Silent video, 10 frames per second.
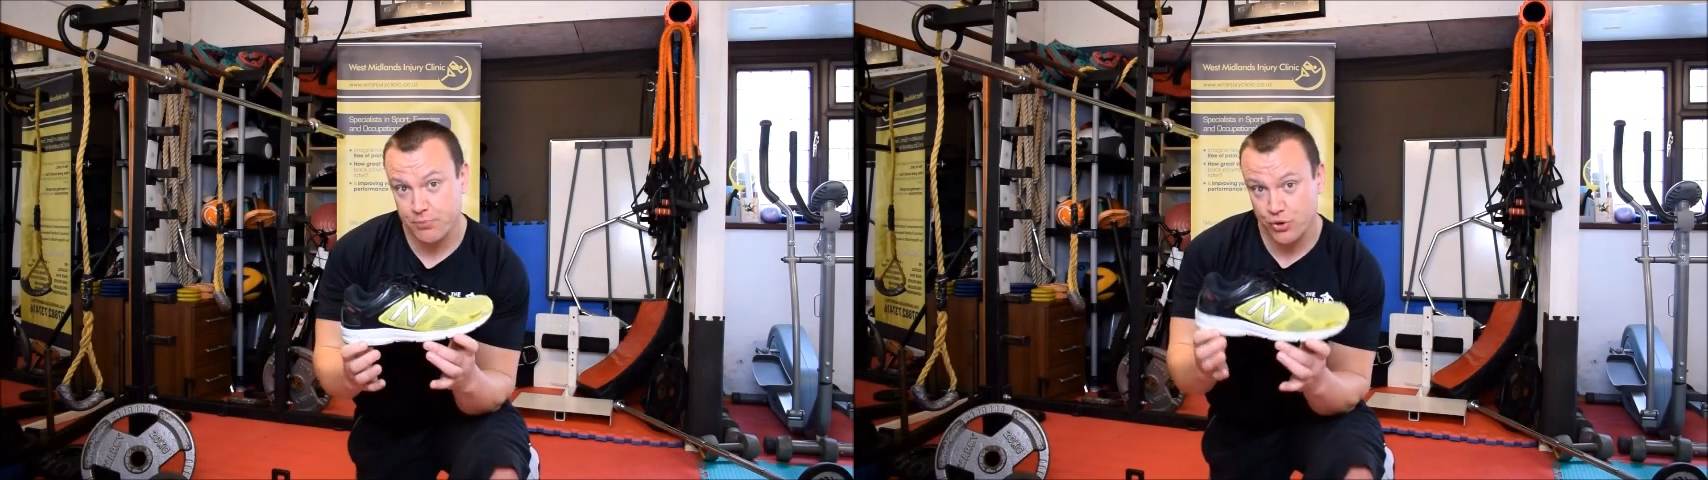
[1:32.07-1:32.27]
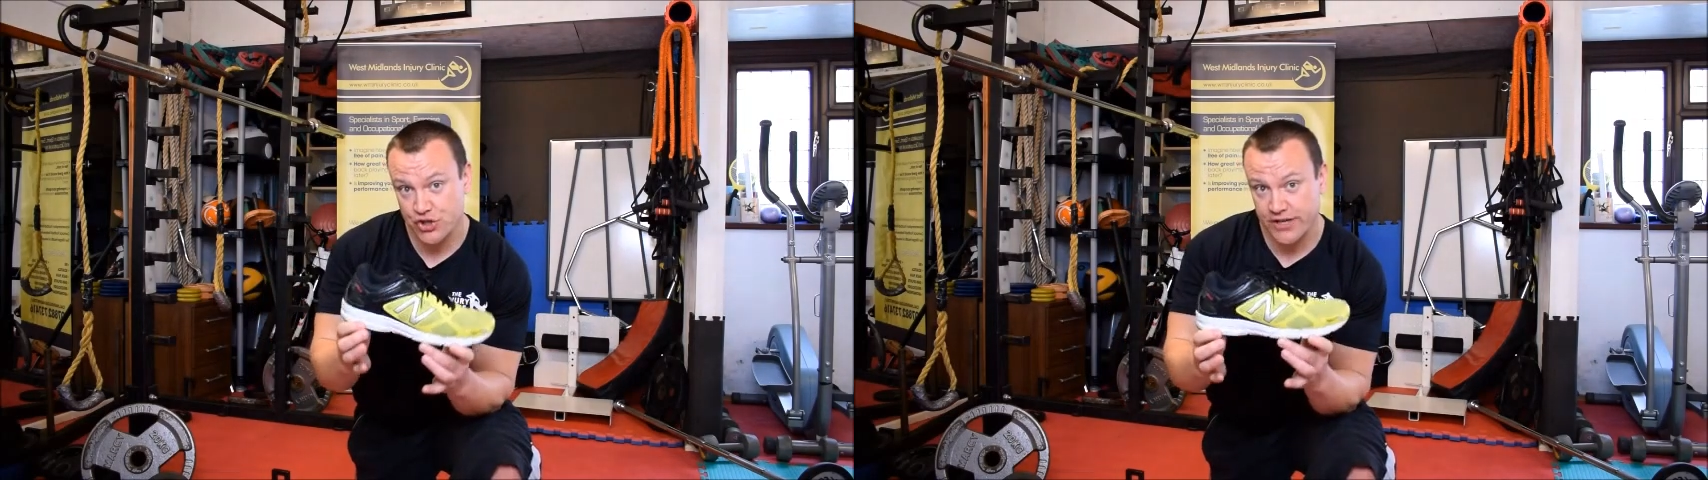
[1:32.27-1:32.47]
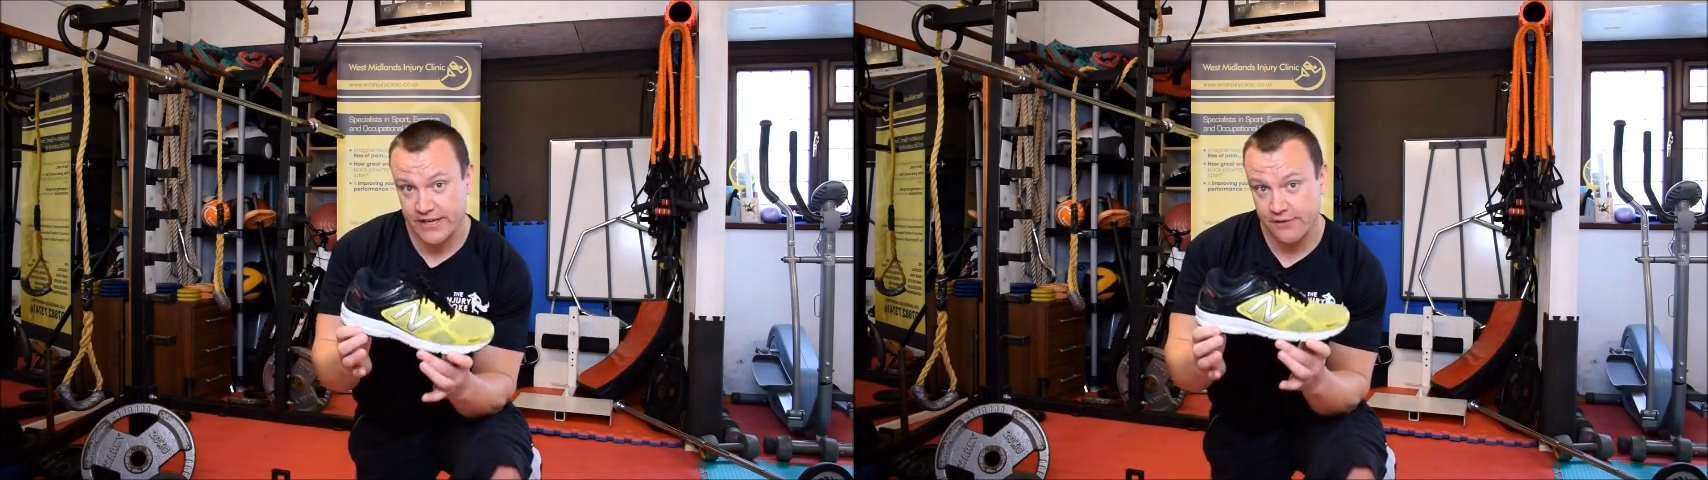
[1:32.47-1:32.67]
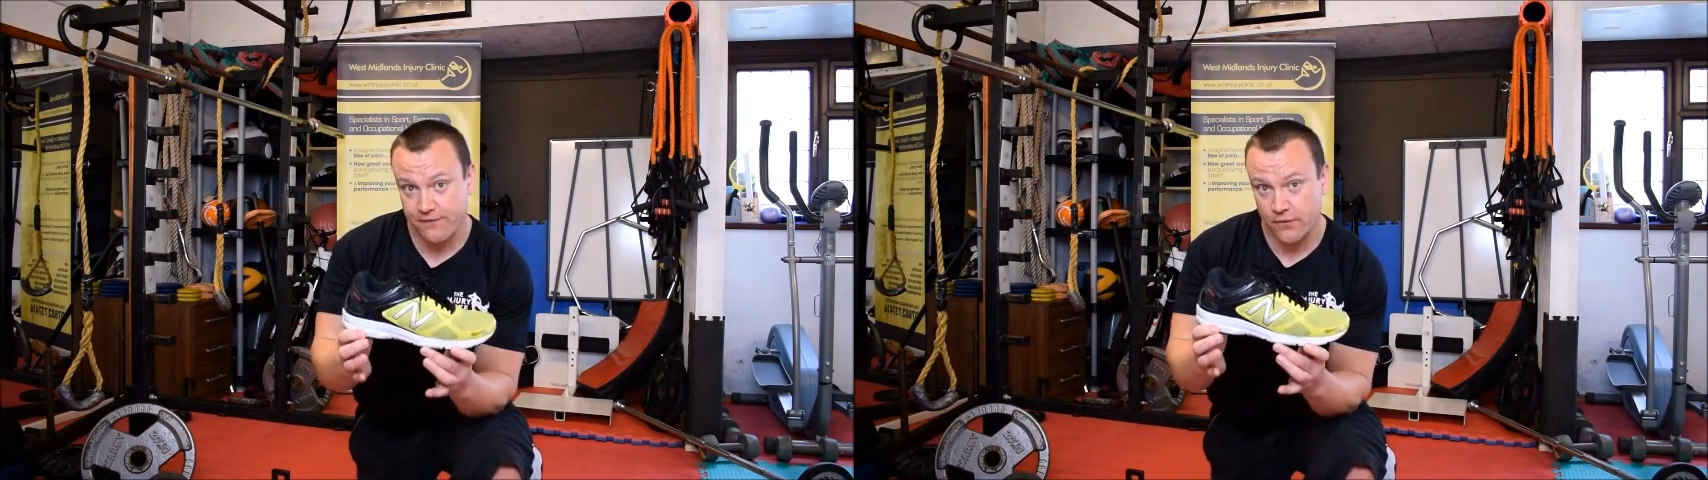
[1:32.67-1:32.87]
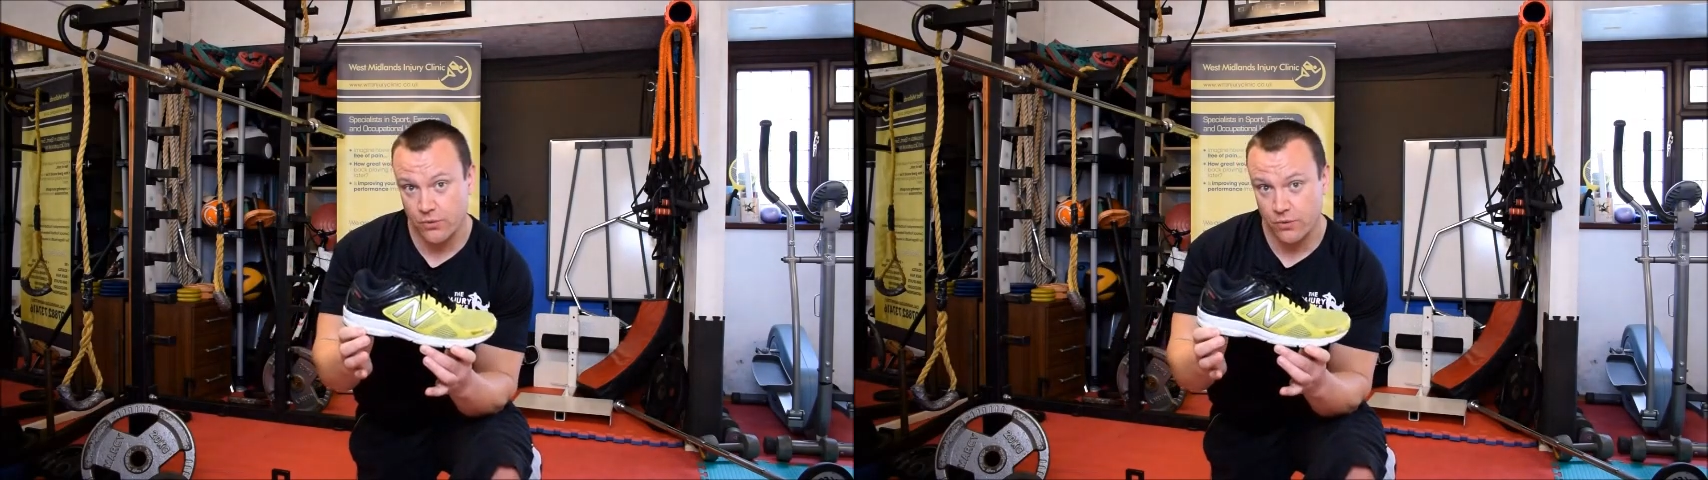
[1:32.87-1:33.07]
pushing you
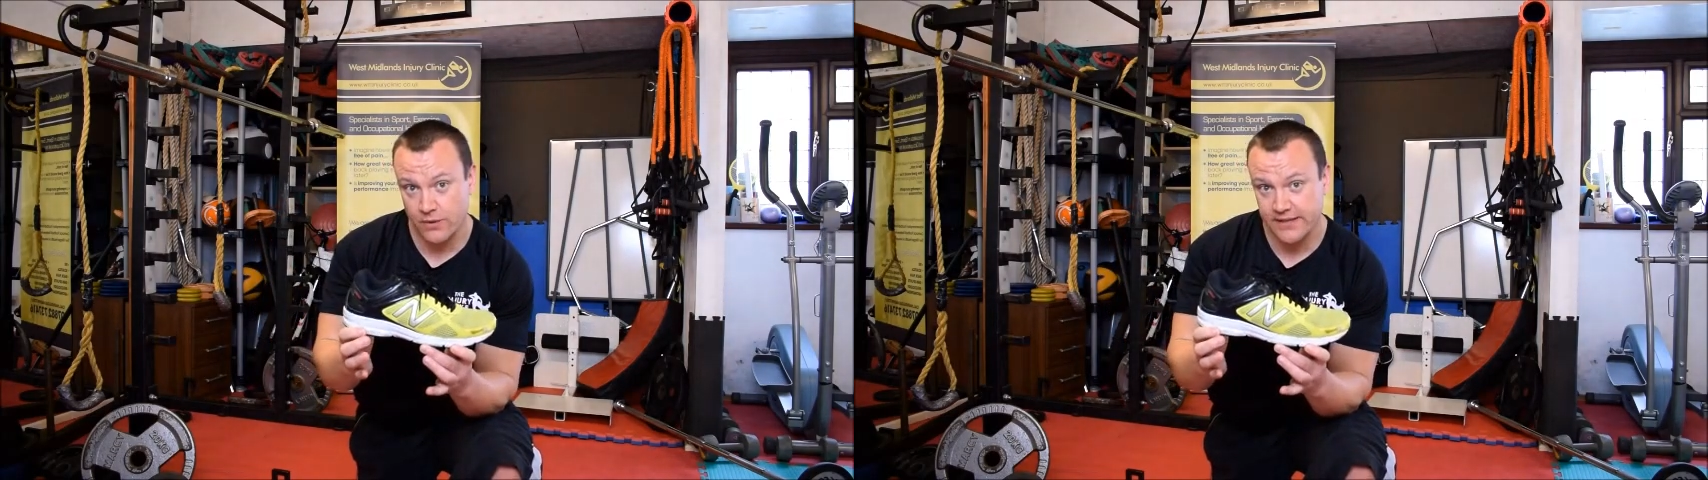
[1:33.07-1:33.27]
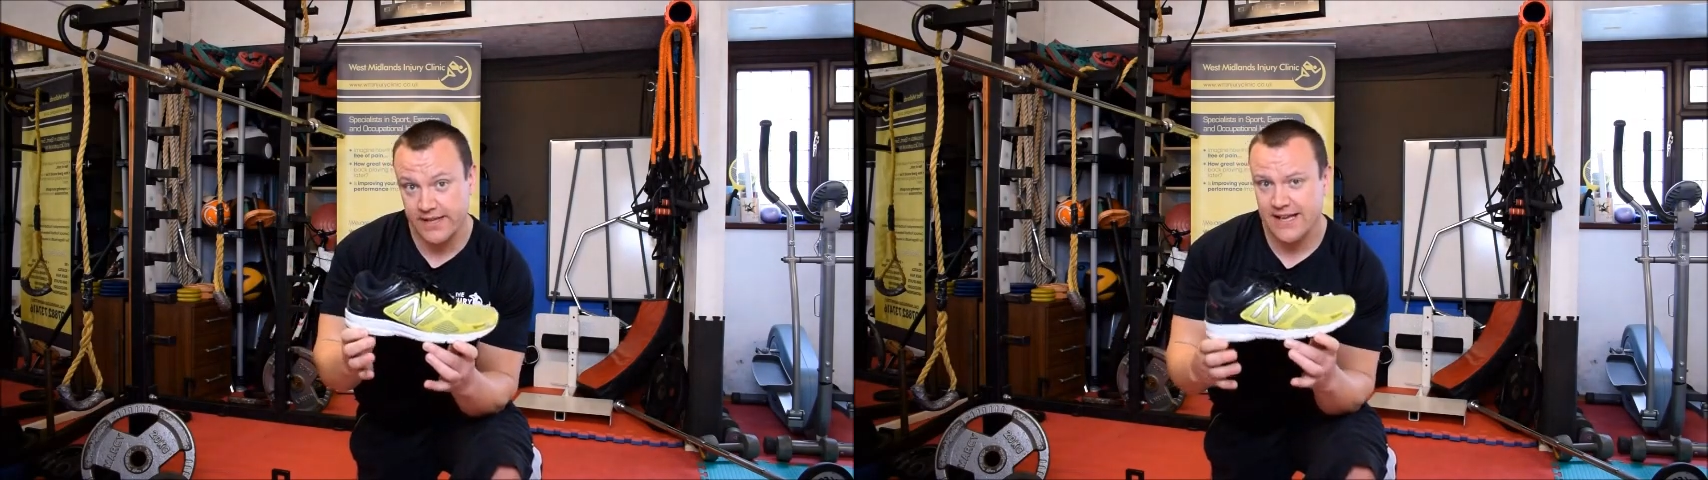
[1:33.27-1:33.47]
forward,